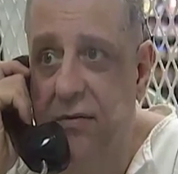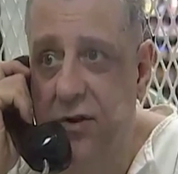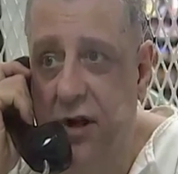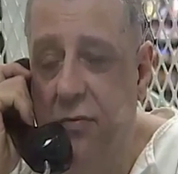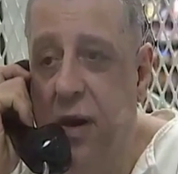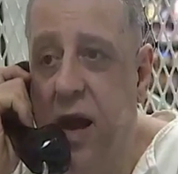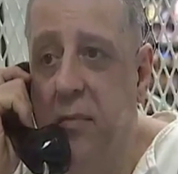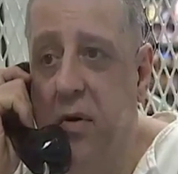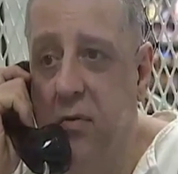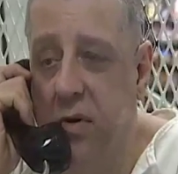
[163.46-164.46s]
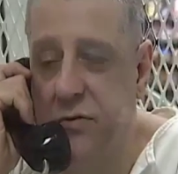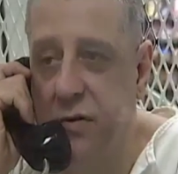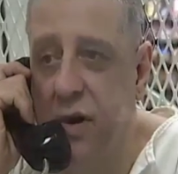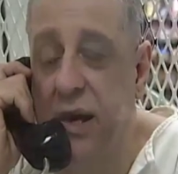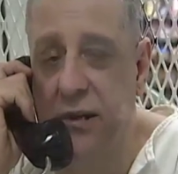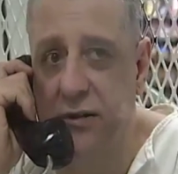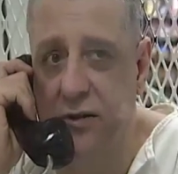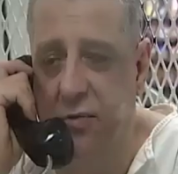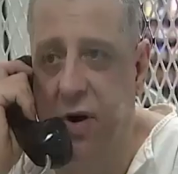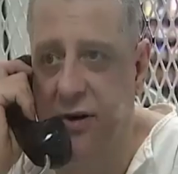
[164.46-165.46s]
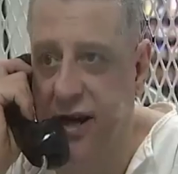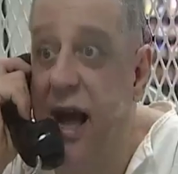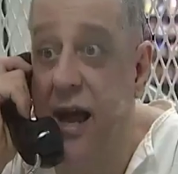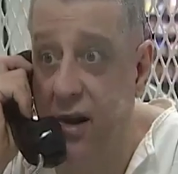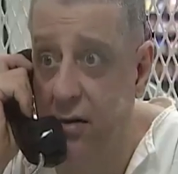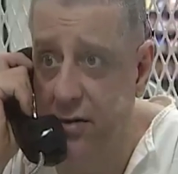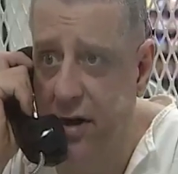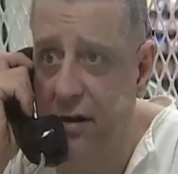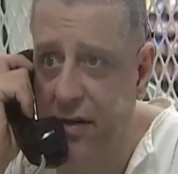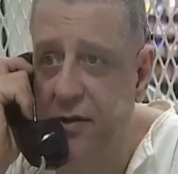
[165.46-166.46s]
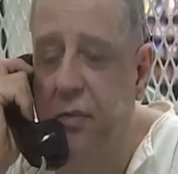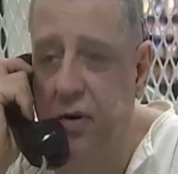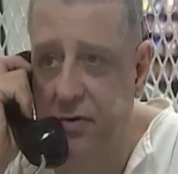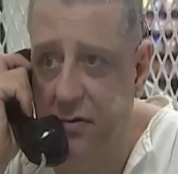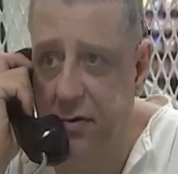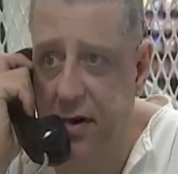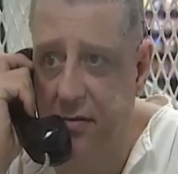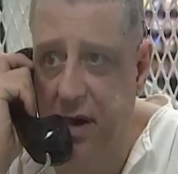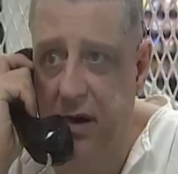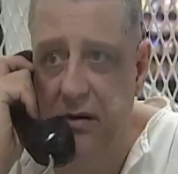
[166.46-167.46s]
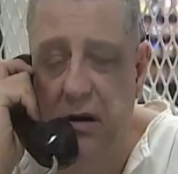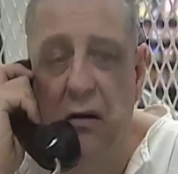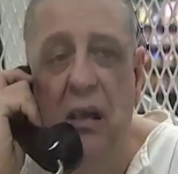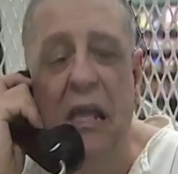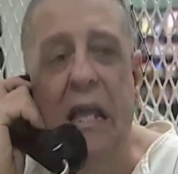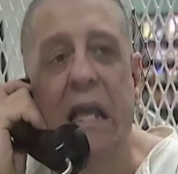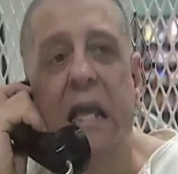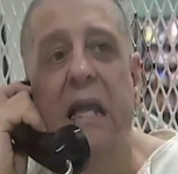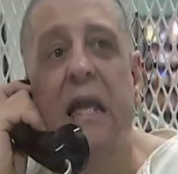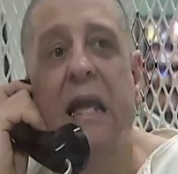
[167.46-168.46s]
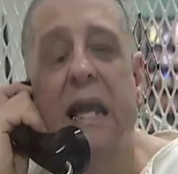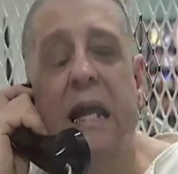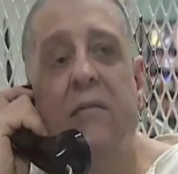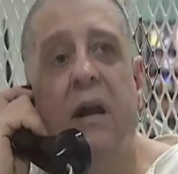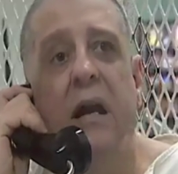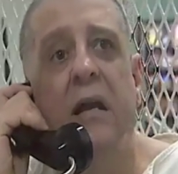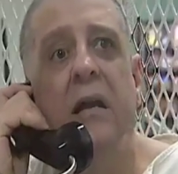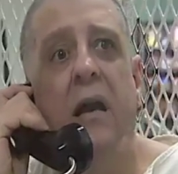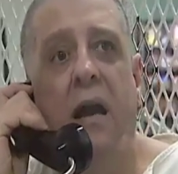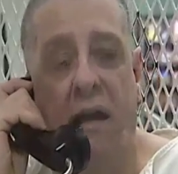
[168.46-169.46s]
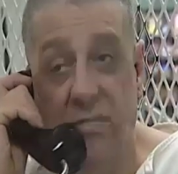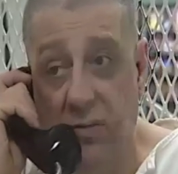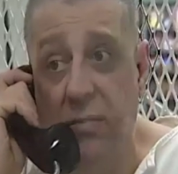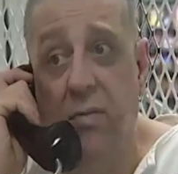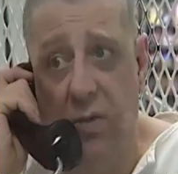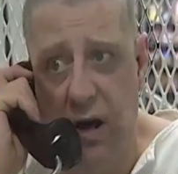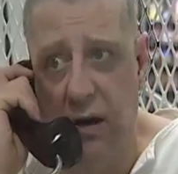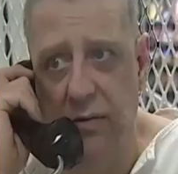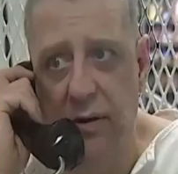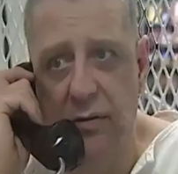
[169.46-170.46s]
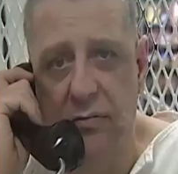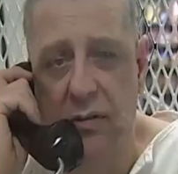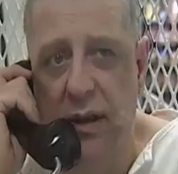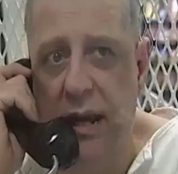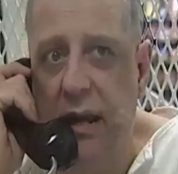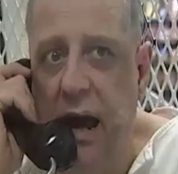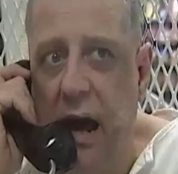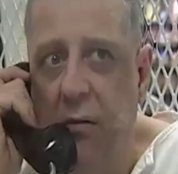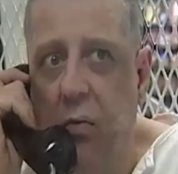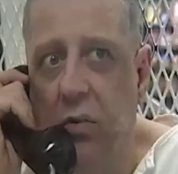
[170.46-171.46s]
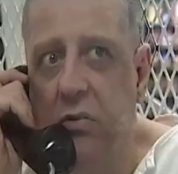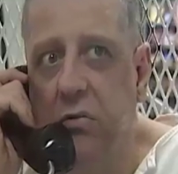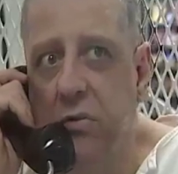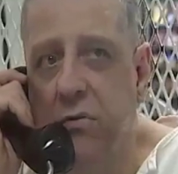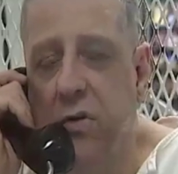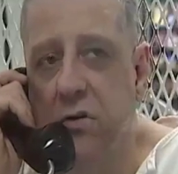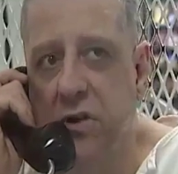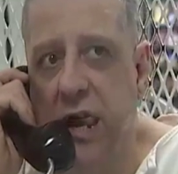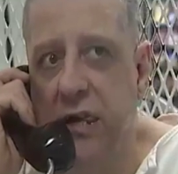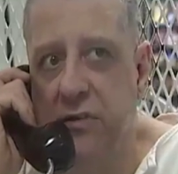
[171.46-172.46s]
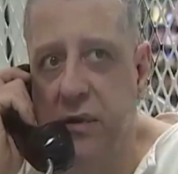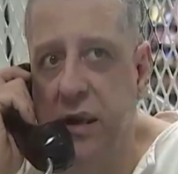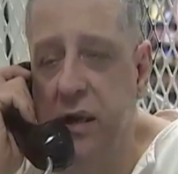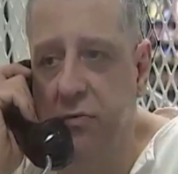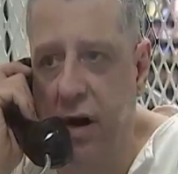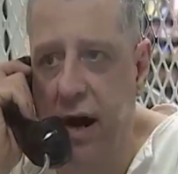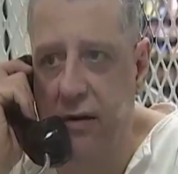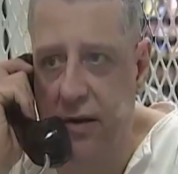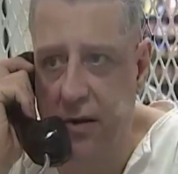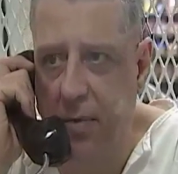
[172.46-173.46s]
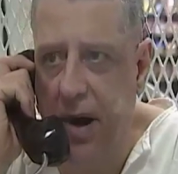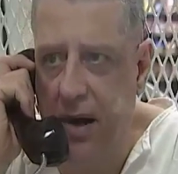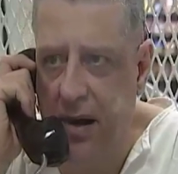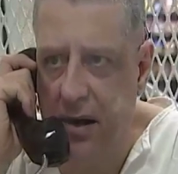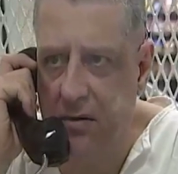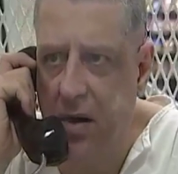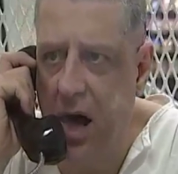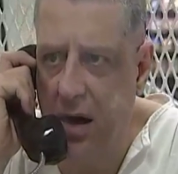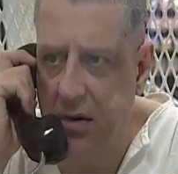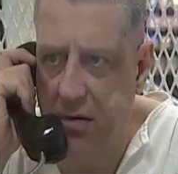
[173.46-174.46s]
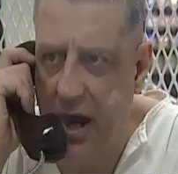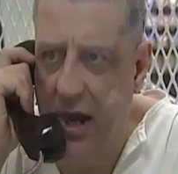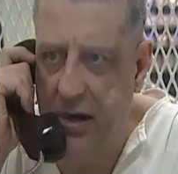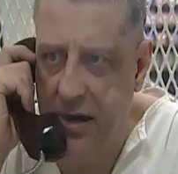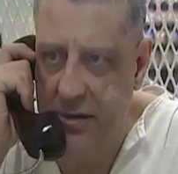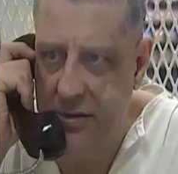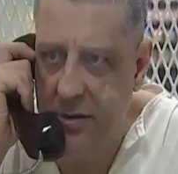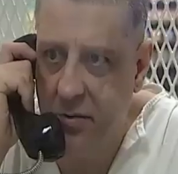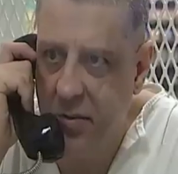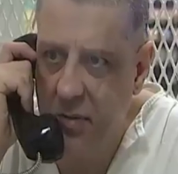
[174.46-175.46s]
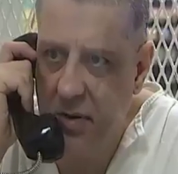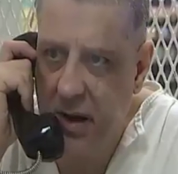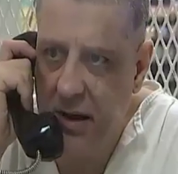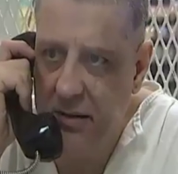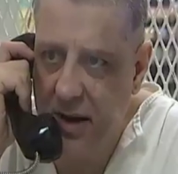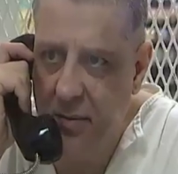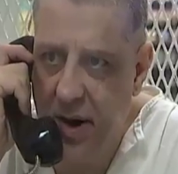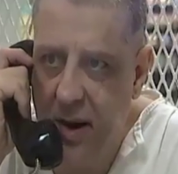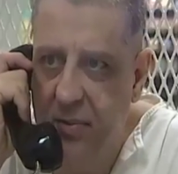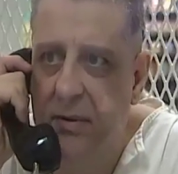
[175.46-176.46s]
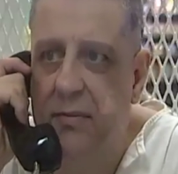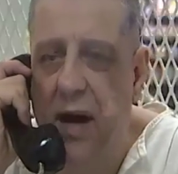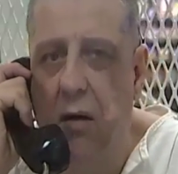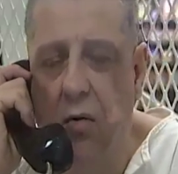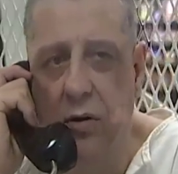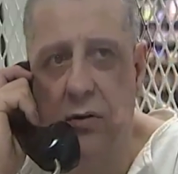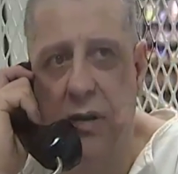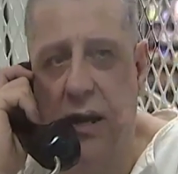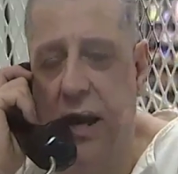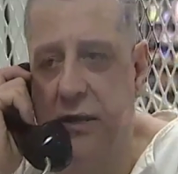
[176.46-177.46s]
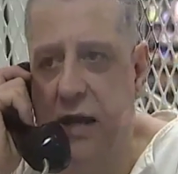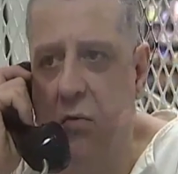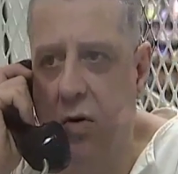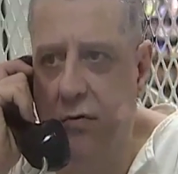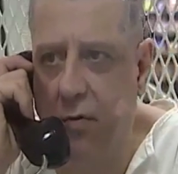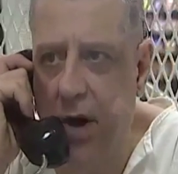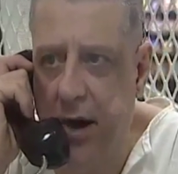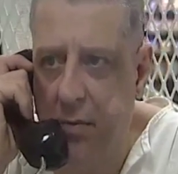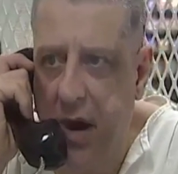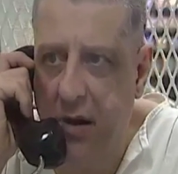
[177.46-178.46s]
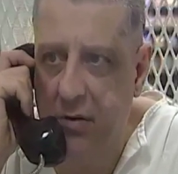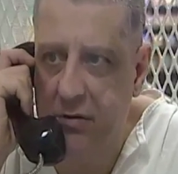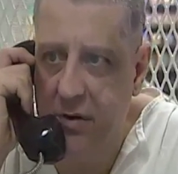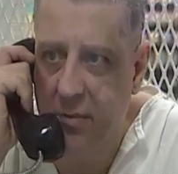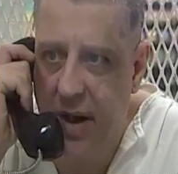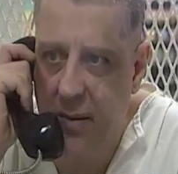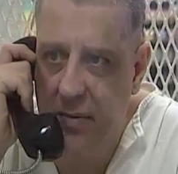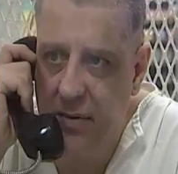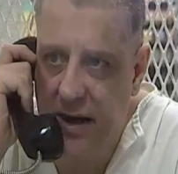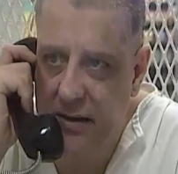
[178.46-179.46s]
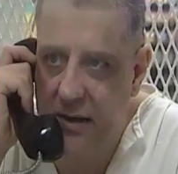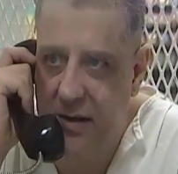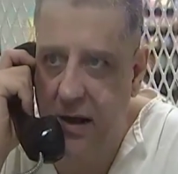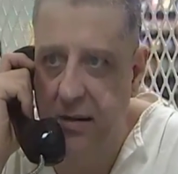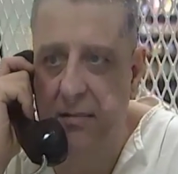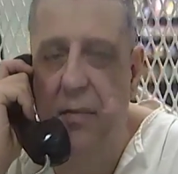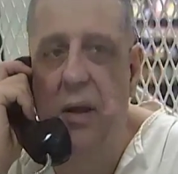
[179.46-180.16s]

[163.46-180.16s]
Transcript: Jeff Blackburn works for the Innocence Project. I know Jeff. He's a personal friend of mine. So anyway, I've known him for a lot of years. I worked on the first case that he ever handled in the Panhandle, Lolly Hernandez. Do you remember that? In Pampa? I worked on that case. I worked for Rowdy Bowers in Pampa at that time.